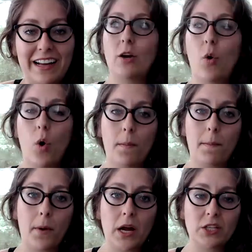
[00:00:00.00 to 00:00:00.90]
I'm going to
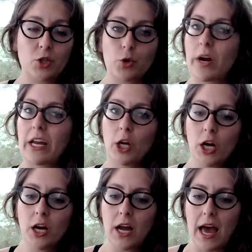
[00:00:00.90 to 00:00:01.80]
be a corporate
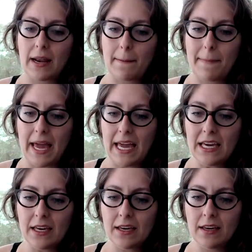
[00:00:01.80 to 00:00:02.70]
trainer at
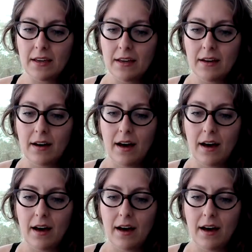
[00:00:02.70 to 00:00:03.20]
a bank.